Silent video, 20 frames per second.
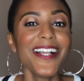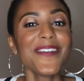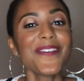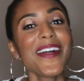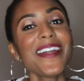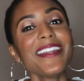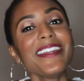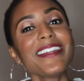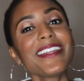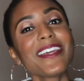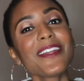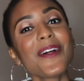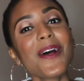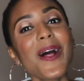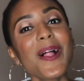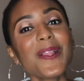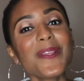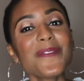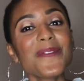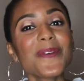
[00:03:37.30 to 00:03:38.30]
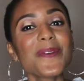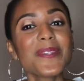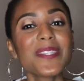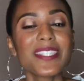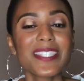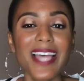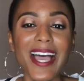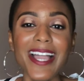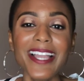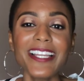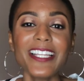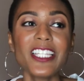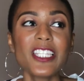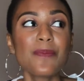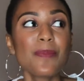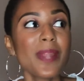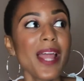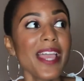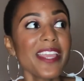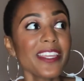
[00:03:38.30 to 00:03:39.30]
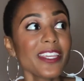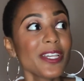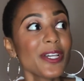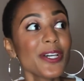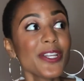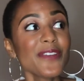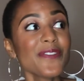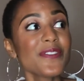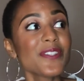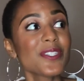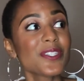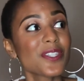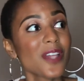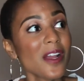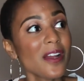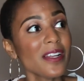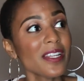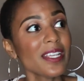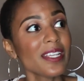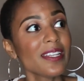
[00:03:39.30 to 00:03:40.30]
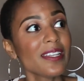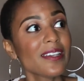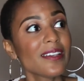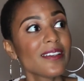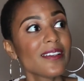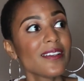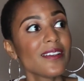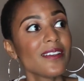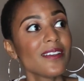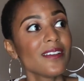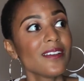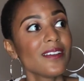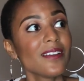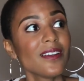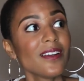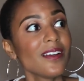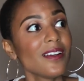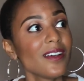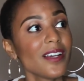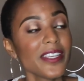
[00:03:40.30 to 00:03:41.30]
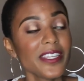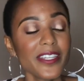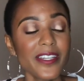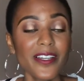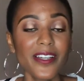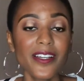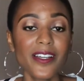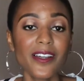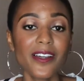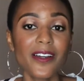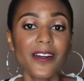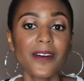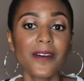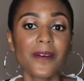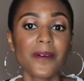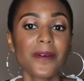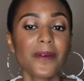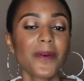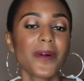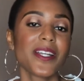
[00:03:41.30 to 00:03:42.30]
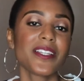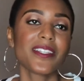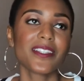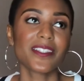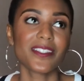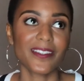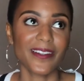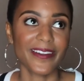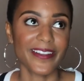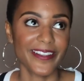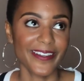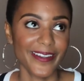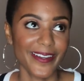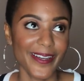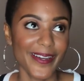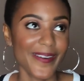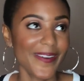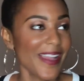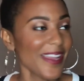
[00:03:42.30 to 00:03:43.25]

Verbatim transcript: I didn't get all of those signs. But I could have started a year ago. Well, I did start a year ago.